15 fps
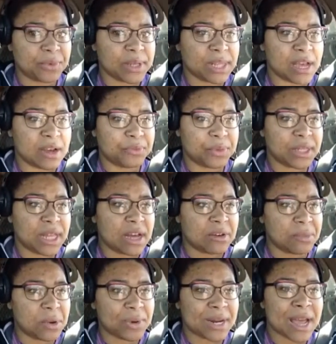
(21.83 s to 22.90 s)

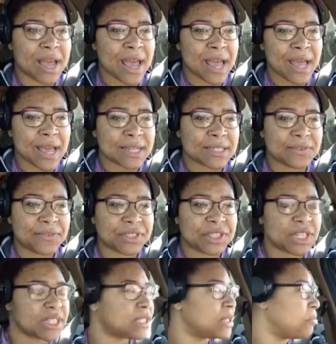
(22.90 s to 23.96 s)
But when I ask for
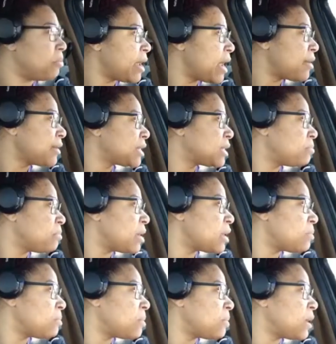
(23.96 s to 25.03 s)
just the barest
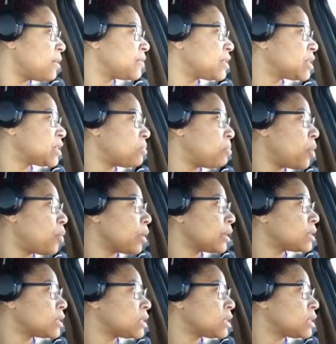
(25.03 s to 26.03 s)
minimum of support,